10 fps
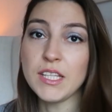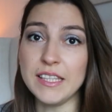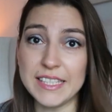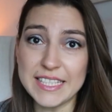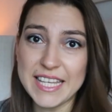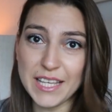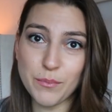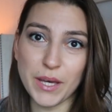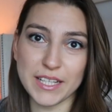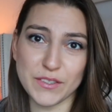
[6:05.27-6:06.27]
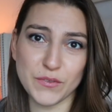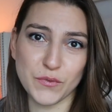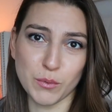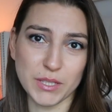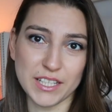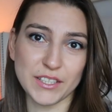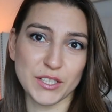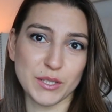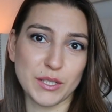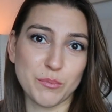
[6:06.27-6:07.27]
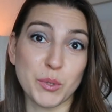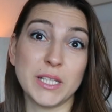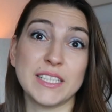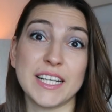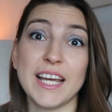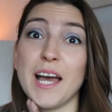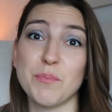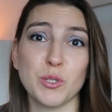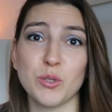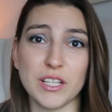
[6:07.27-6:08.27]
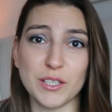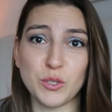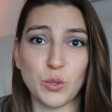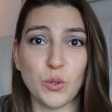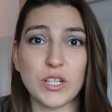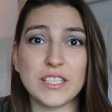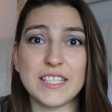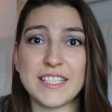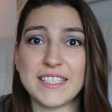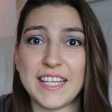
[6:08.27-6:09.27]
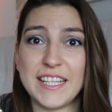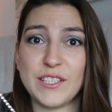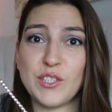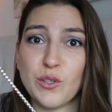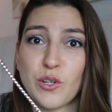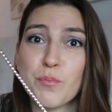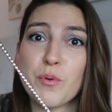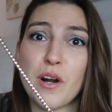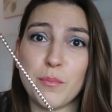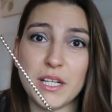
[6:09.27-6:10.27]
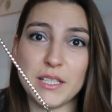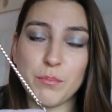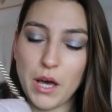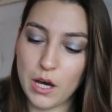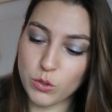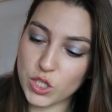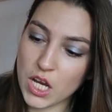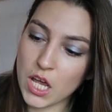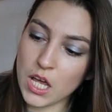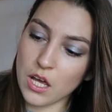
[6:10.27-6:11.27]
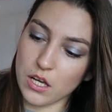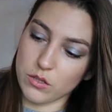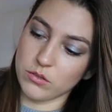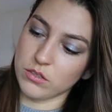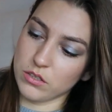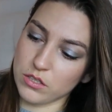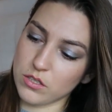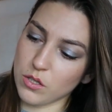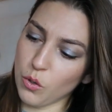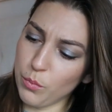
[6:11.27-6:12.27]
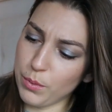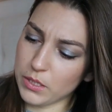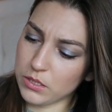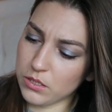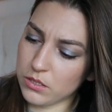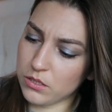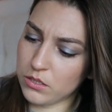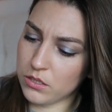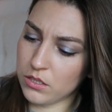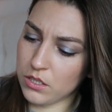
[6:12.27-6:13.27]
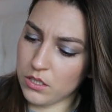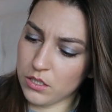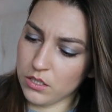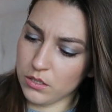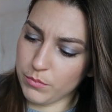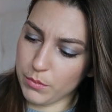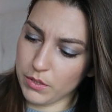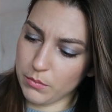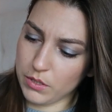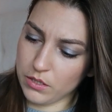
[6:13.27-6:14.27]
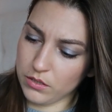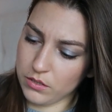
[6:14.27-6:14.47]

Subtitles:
This handbag is from another brand that I absolutely adore. This is a Dior Promenade pouch. Oh, it's open, my baby.